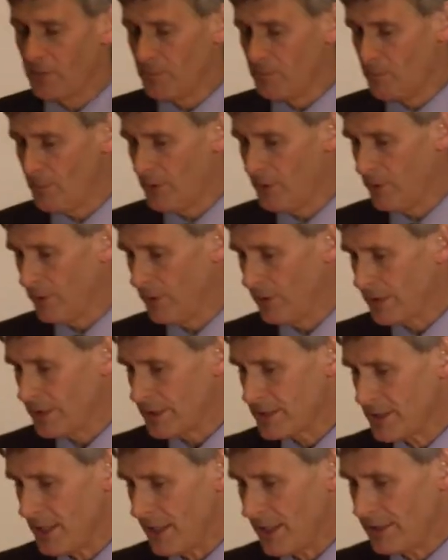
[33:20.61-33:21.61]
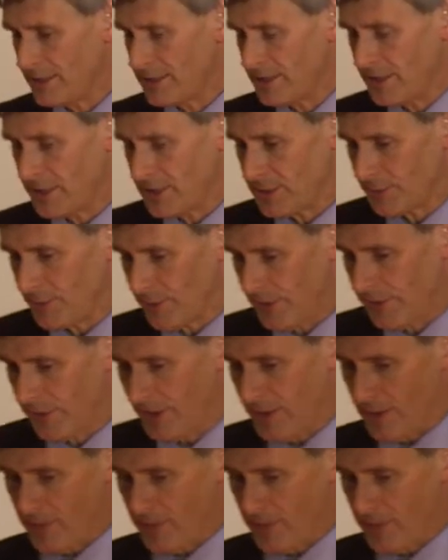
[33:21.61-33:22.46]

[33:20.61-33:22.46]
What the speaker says: more scientists with